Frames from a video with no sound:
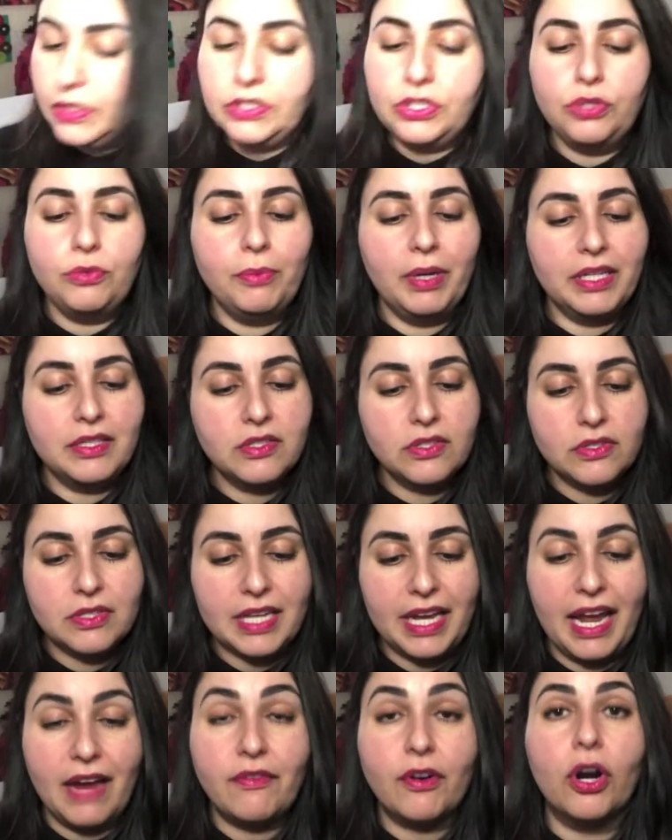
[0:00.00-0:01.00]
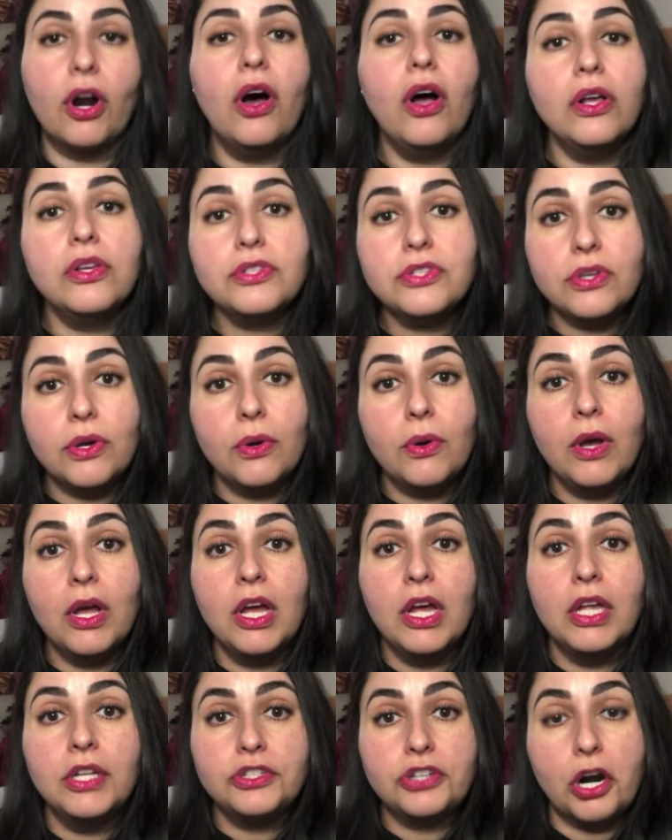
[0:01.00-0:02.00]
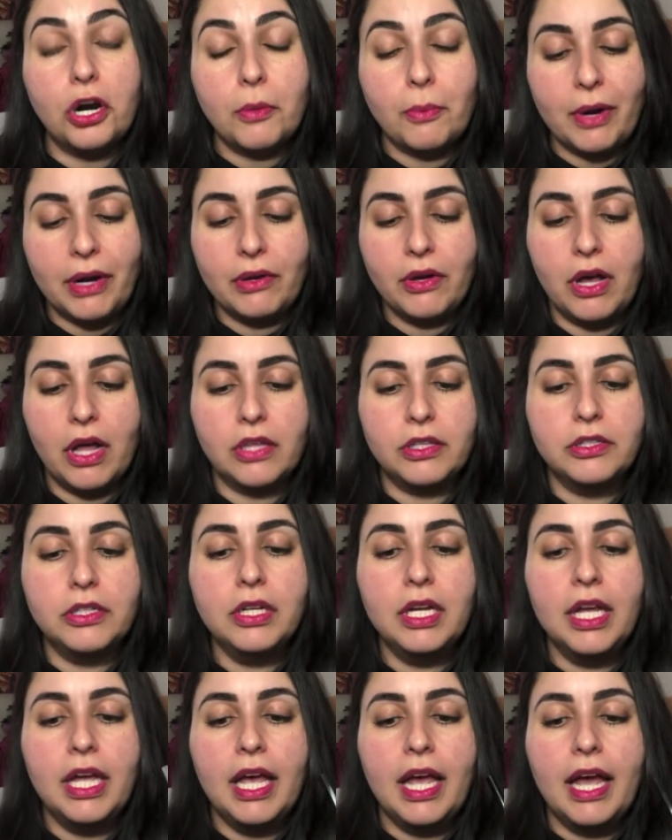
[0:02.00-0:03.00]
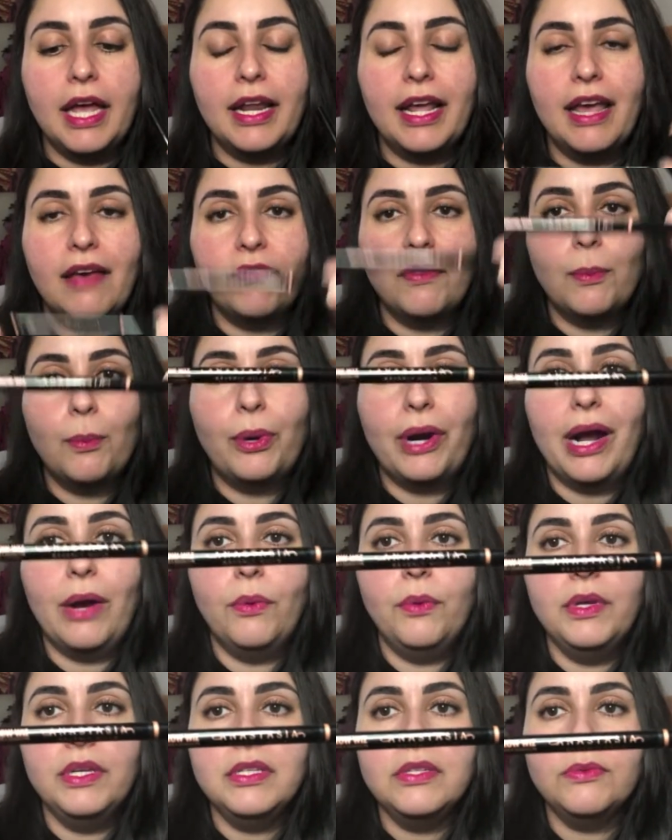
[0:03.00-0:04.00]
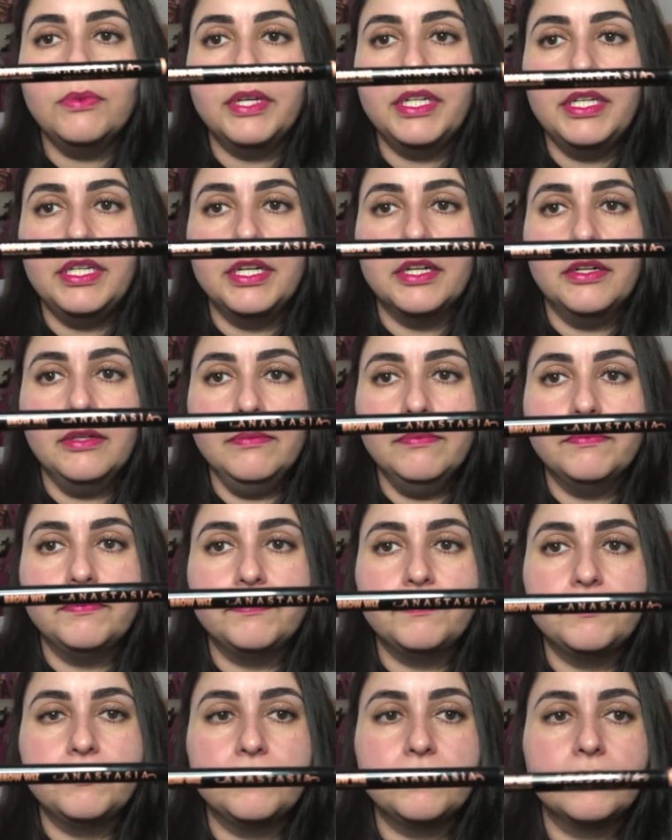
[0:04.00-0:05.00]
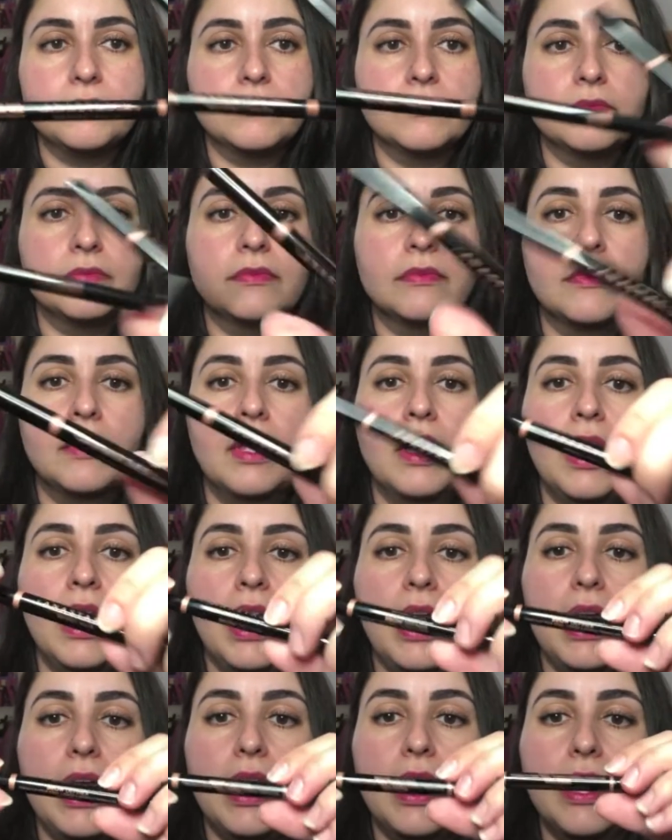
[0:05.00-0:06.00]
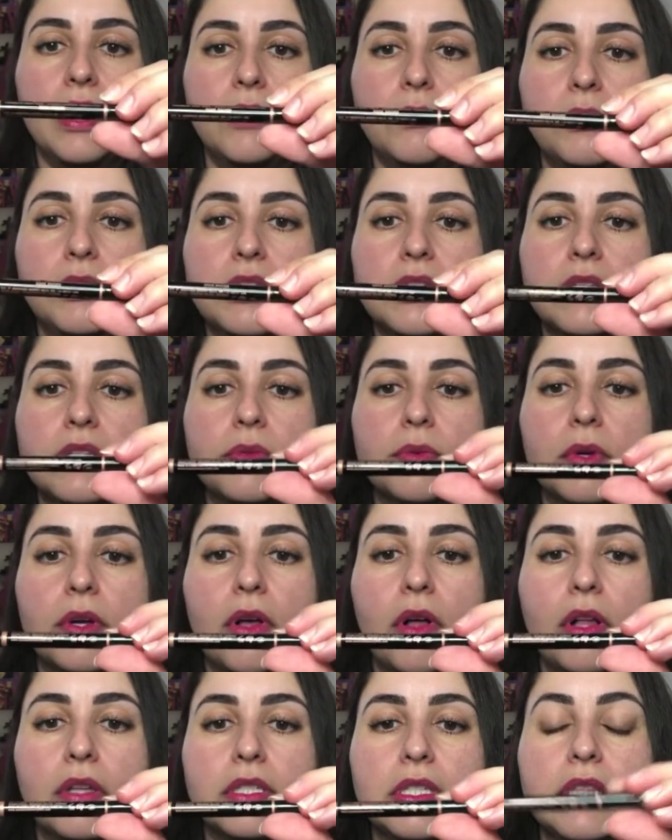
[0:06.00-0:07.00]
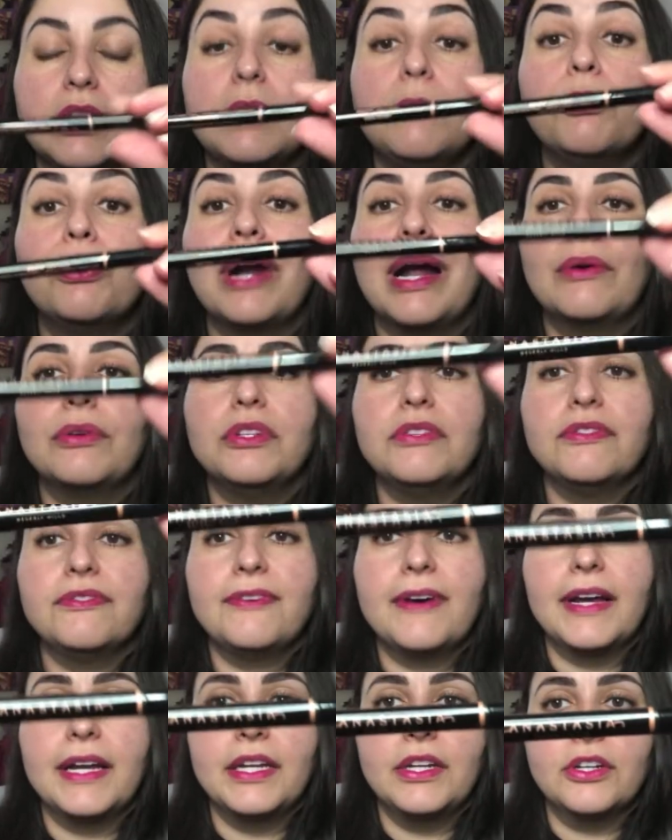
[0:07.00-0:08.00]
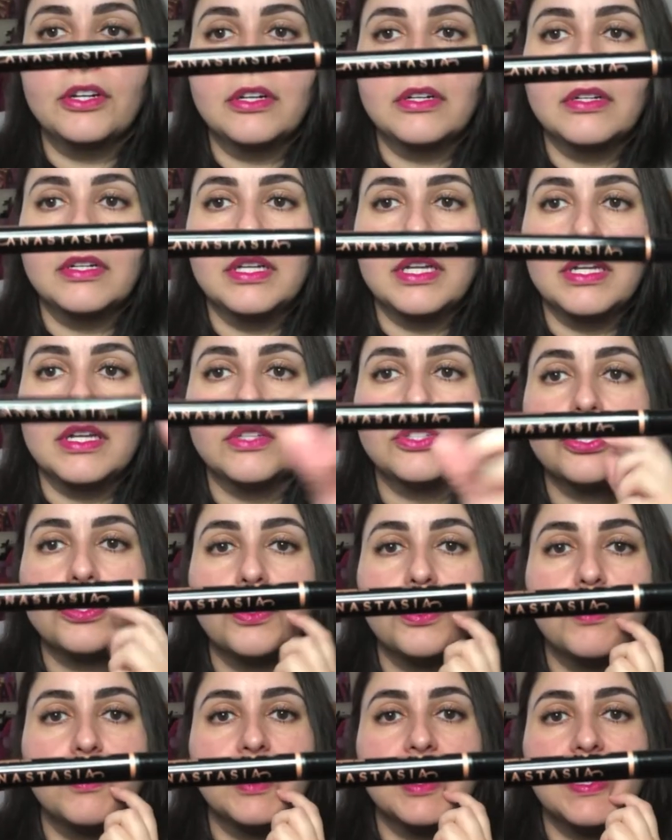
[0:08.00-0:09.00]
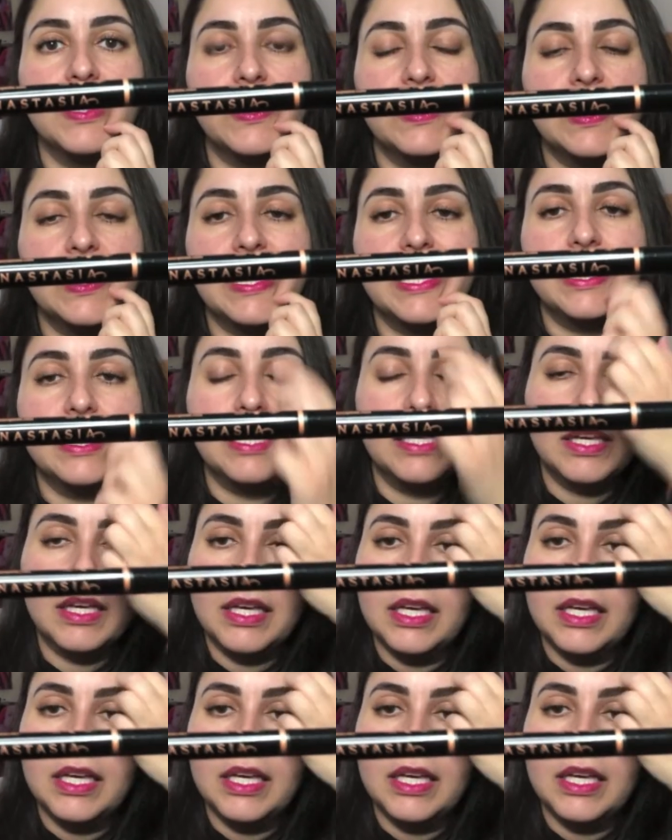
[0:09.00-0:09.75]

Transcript: The two pencils I have are also dark brown color, and I have the Brow Wiz right here. And what is this one called? The Brow Definer. And I'll show you what they look like.